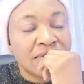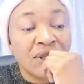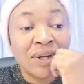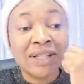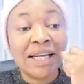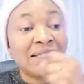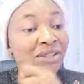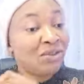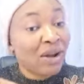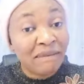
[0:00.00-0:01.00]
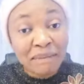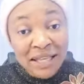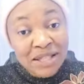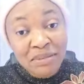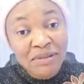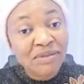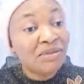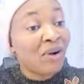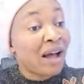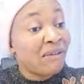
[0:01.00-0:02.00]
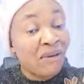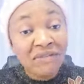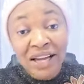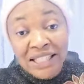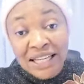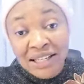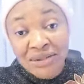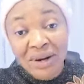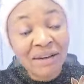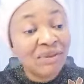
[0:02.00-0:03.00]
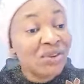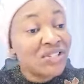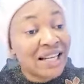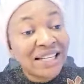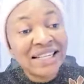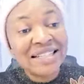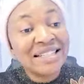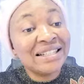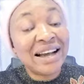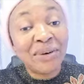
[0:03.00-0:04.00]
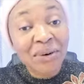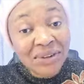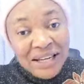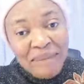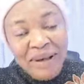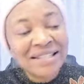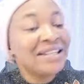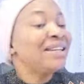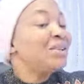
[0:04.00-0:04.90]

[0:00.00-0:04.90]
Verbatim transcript: Not that you have met me before, I've offended you, I've not said anything that wronged the person.